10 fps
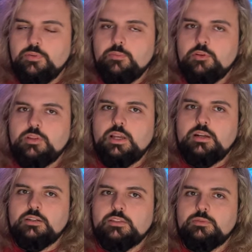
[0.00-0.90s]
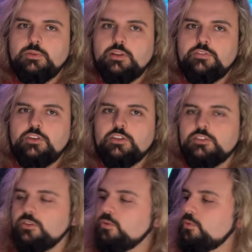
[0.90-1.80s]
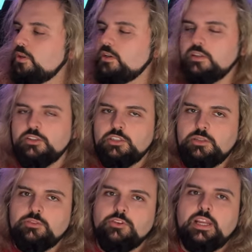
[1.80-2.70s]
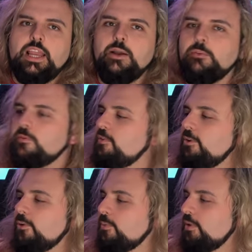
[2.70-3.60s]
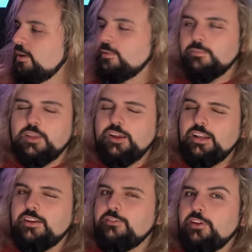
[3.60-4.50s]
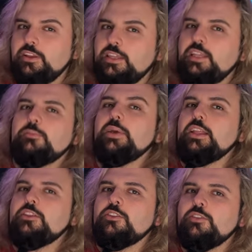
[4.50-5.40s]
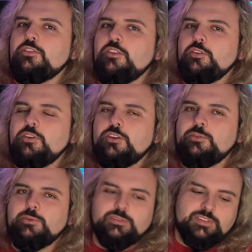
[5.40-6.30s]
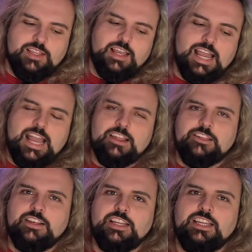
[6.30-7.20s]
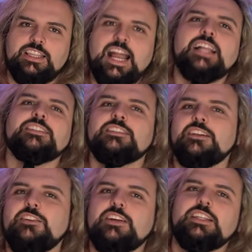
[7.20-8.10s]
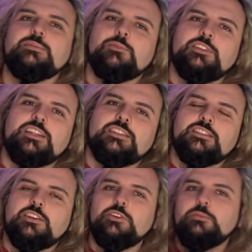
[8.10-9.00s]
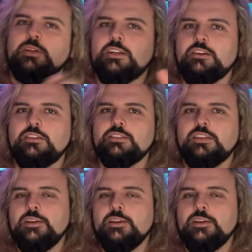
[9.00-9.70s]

products when I first ordered, and she was really helpful. The only other thing I did mention to her was that actually dads can like these products too, because